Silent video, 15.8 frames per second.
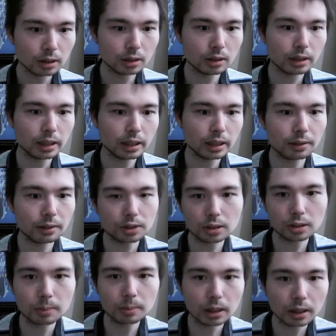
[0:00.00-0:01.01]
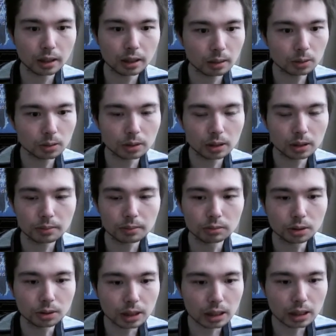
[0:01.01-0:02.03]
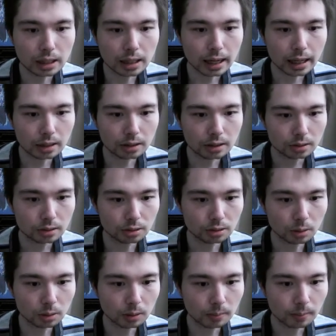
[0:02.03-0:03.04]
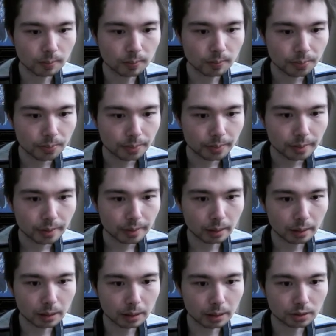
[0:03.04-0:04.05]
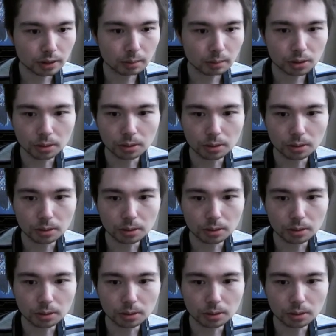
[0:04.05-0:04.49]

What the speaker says: f6, pick it up, or even rook e8 as well. That picks it up too.